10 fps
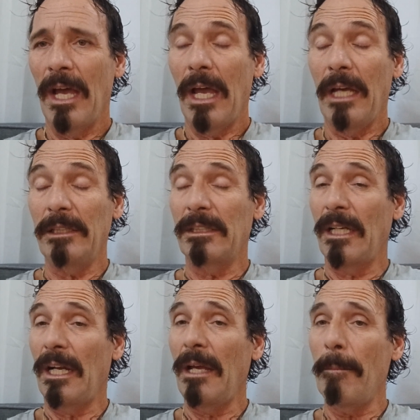He
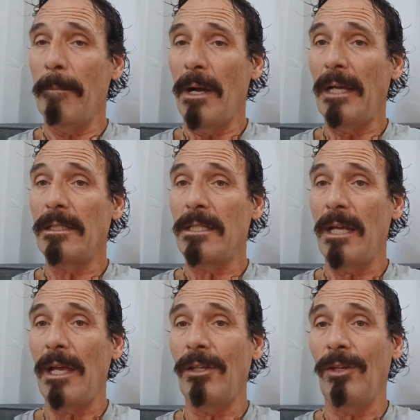said, it might
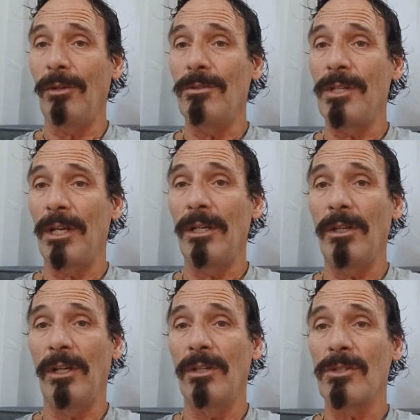take you 10
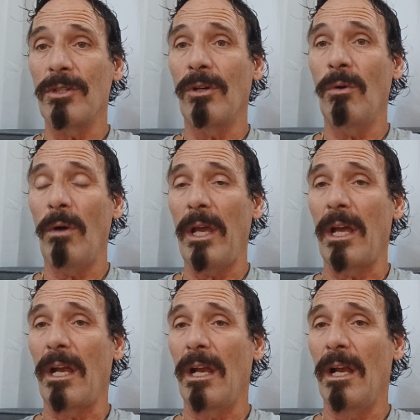years to quit.